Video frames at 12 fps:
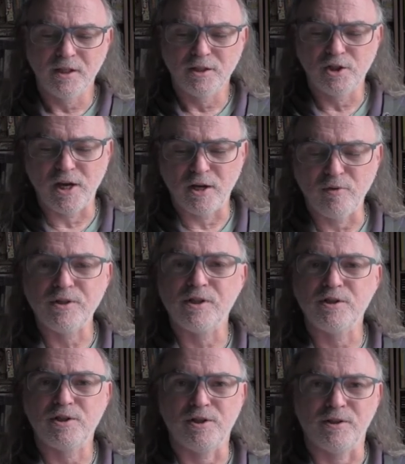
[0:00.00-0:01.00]
Jan
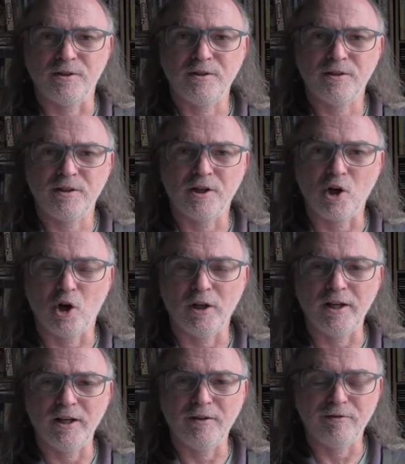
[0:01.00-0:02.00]
Richardson, a
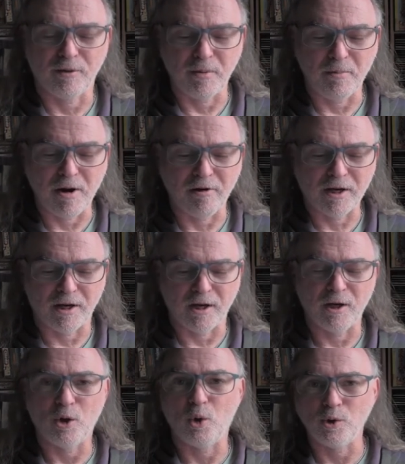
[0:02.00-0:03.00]
colleague from
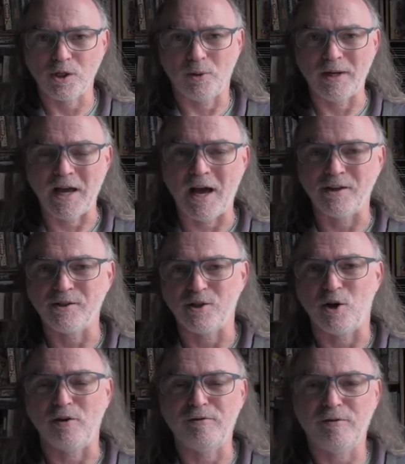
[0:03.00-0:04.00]
America, also an artist,
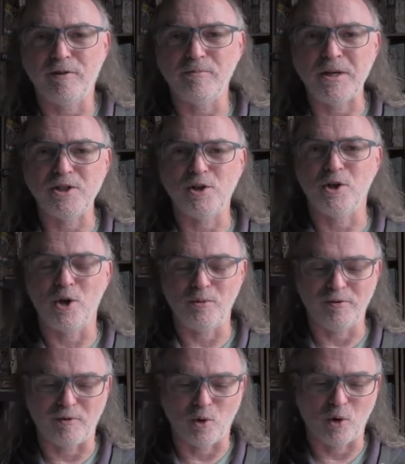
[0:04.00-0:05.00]
I've mentioned her
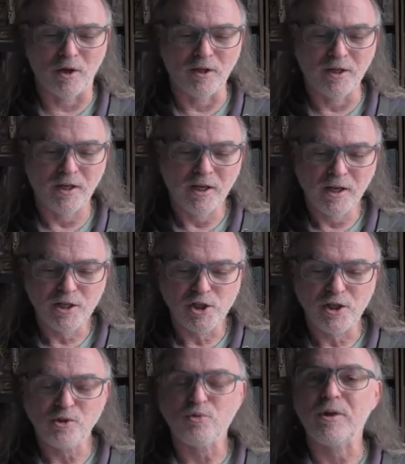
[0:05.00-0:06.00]
before,
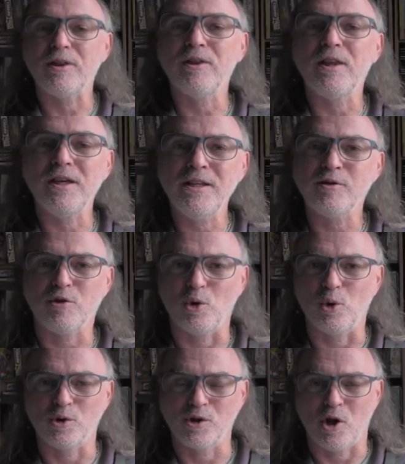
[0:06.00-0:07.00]
she's written these
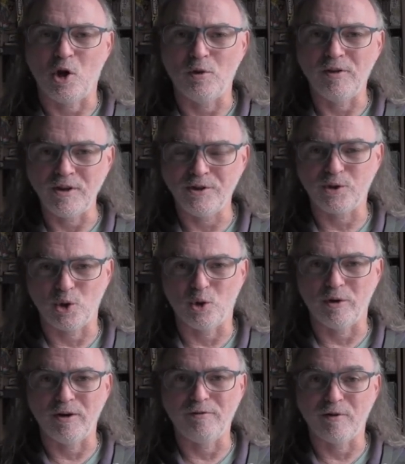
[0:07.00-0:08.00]
thoughts on this
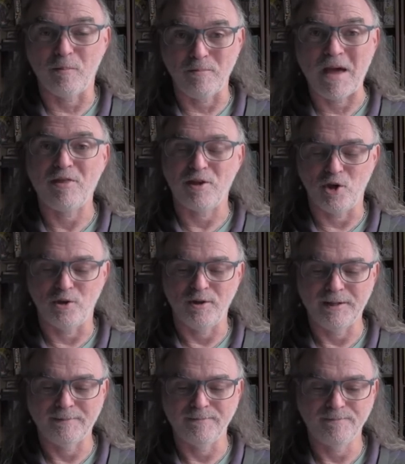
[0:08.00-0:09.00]
story from Matthew.
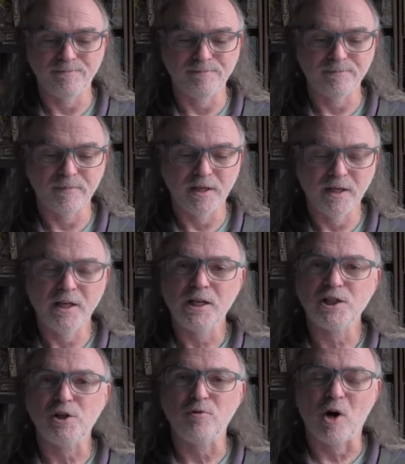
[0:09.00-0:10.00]

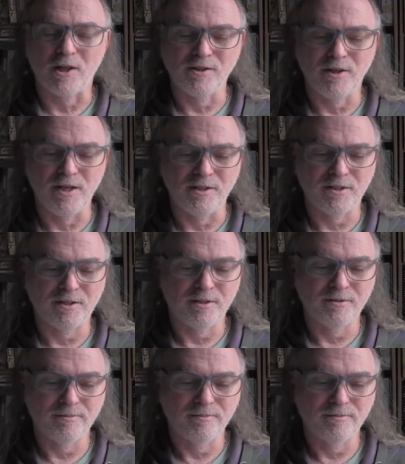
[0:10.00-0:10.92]
She writes this: